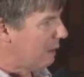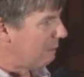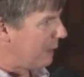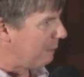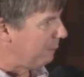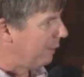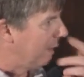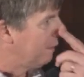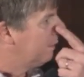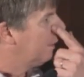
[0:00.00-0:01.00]
paper
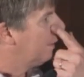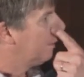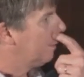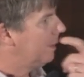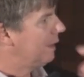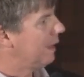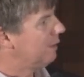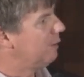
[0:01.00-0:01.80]
that Gerda did in